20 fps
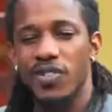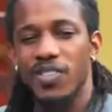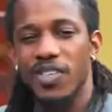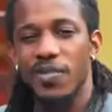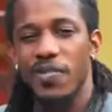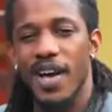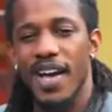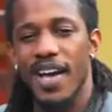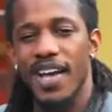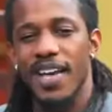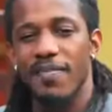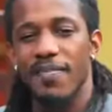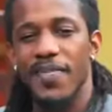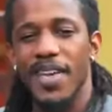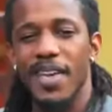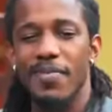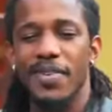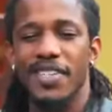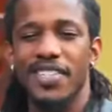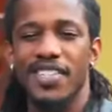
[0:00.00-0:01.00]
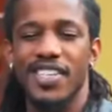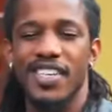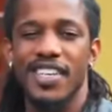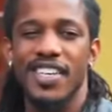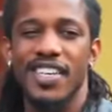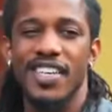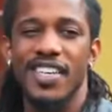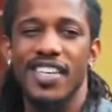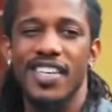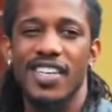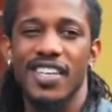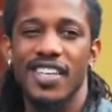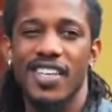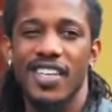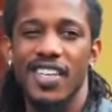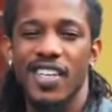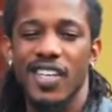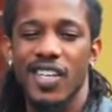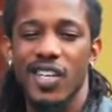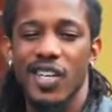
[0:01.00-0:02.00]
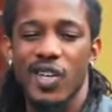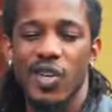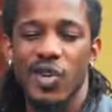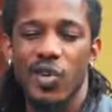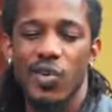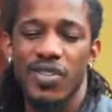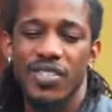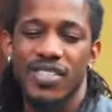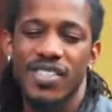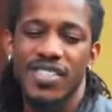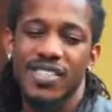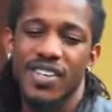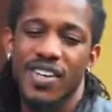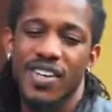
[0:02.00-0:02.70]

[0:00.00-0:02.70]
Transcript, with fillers: Bounty by Baby G, who is